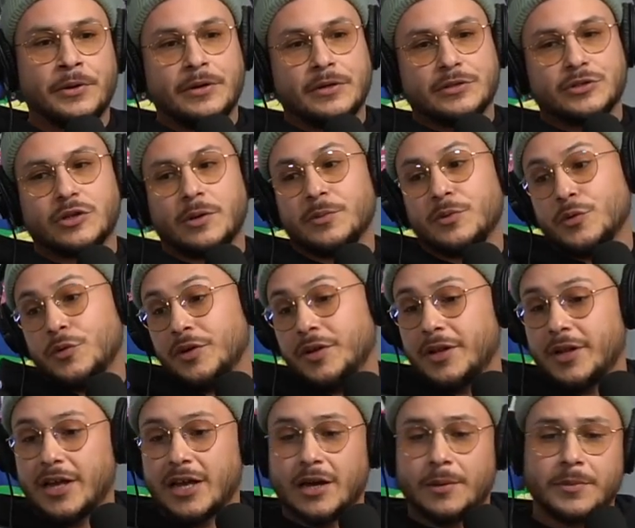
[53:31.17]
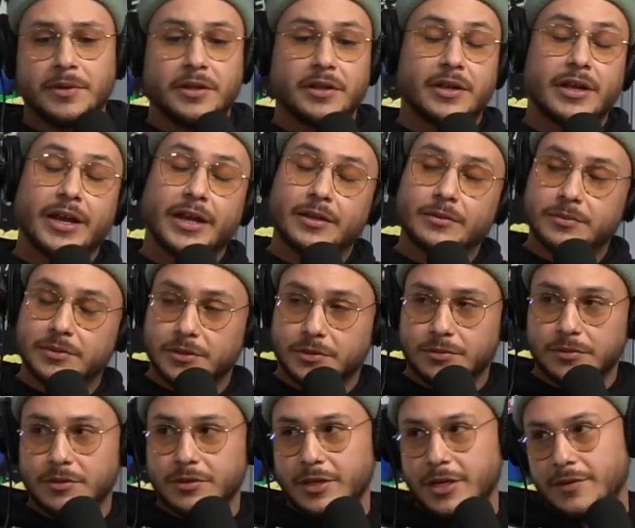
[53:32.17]
so I'm doing that. I'm in the cannabis
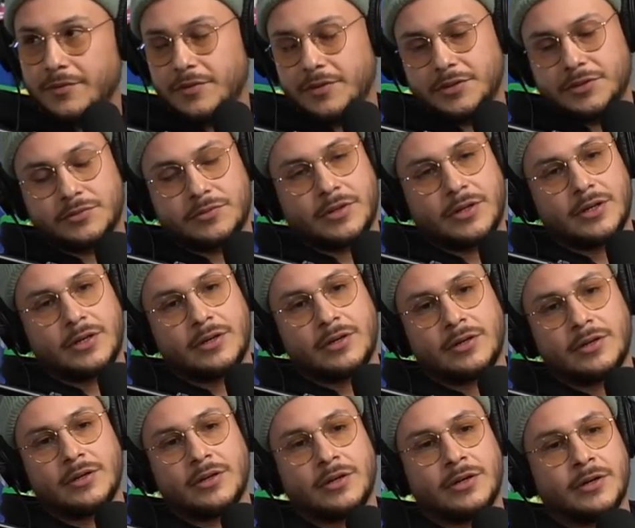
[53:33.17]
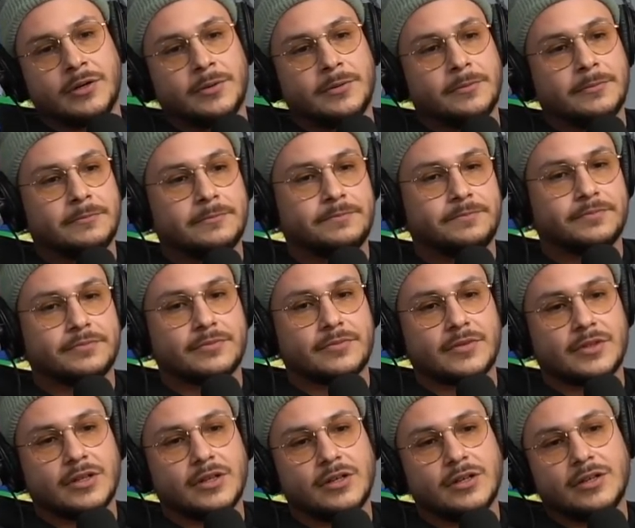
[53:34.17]
world heavy as well. And
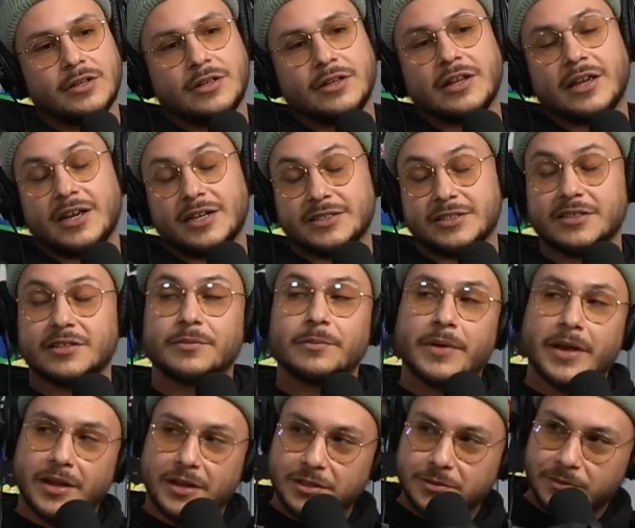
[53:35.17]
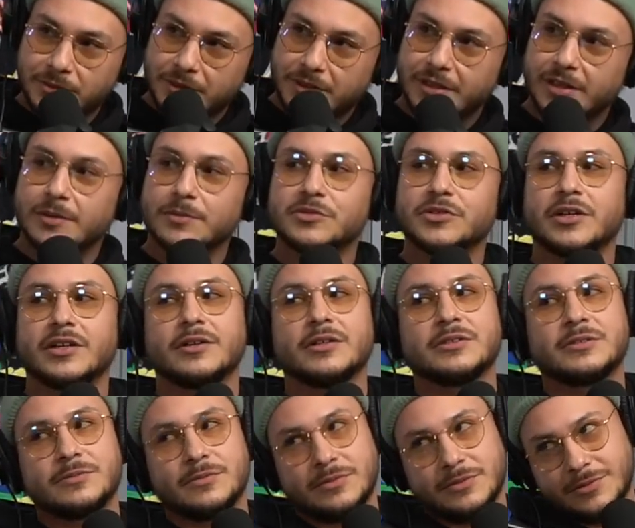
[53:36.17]
like I said, the management thing. I'm trying
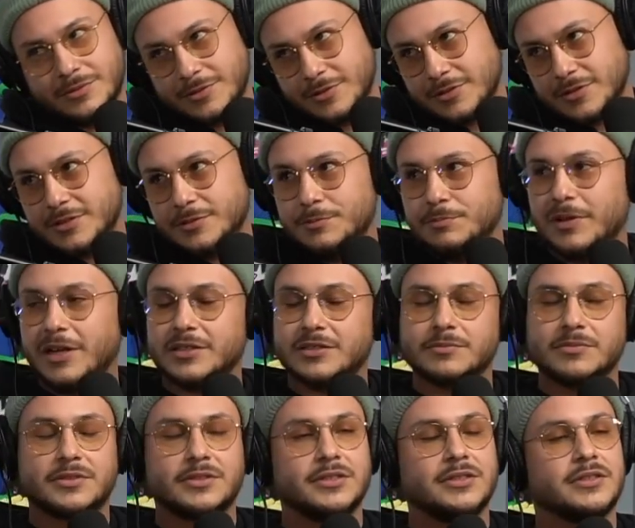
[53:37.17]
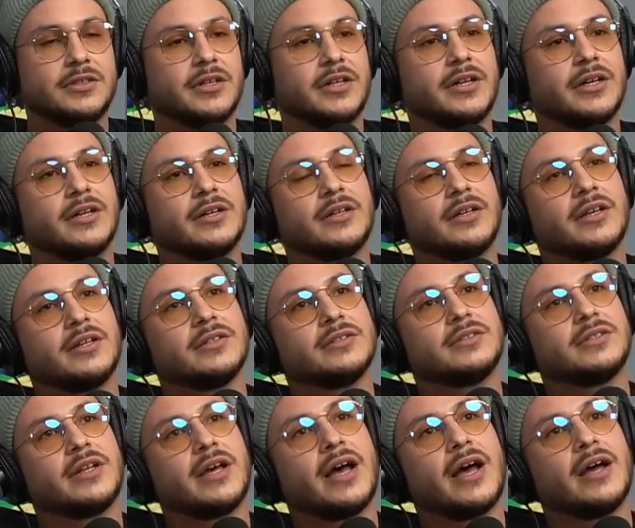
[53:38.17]
to plant some seeds there, get
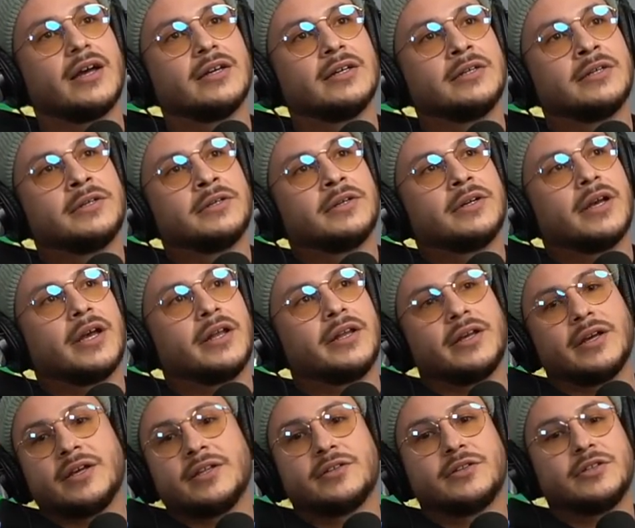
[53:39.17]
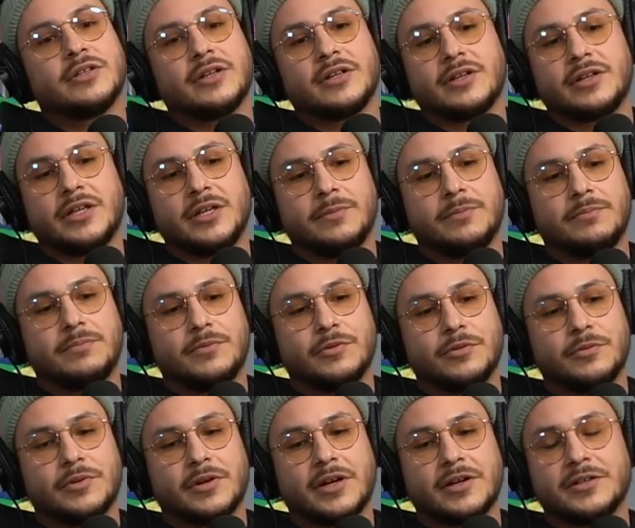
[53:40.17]
into that, and and keep
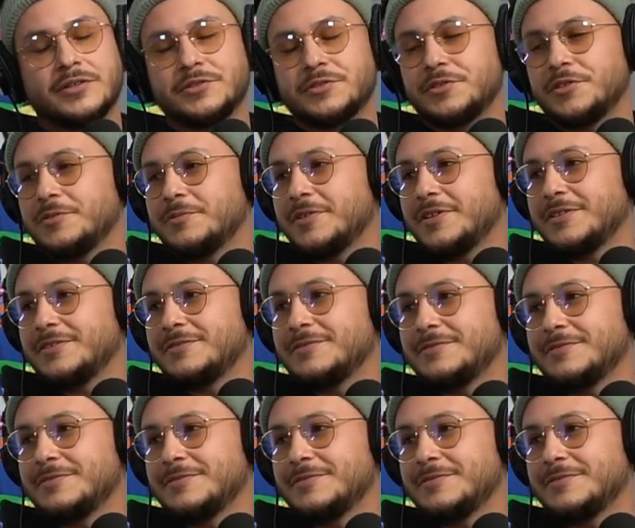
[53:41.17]
doing what I enjoy, man.